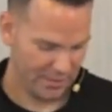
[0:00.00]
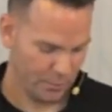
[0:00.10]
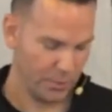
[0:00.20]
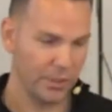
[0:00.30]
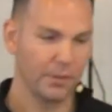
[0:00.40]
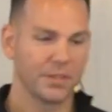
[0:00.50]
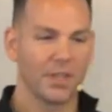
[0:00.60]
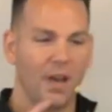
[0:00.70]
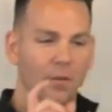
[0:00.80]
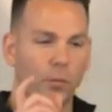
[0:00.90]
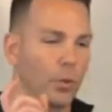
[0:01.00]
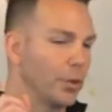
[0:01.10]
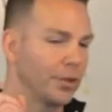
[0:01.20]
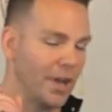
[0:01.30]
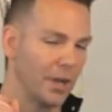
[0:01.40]
We could have solved
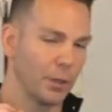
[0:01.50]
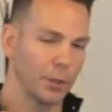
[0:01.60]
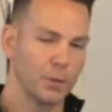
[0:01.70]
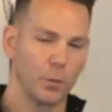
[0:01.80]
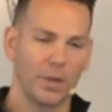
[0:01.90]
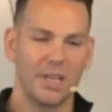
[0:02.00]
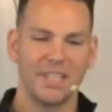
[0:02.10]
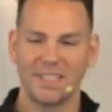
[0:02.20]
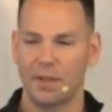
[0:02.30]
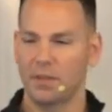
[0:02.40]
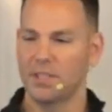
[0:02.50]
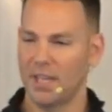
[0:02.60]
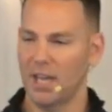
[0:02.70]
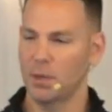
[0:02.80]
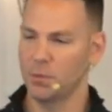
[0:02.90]
world hunger 27
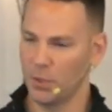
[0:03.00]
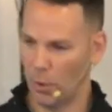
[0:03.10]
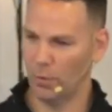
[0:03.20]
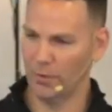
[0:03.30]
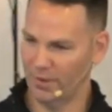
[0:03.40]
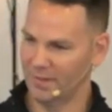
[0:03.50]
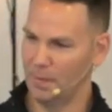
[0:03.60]
times over.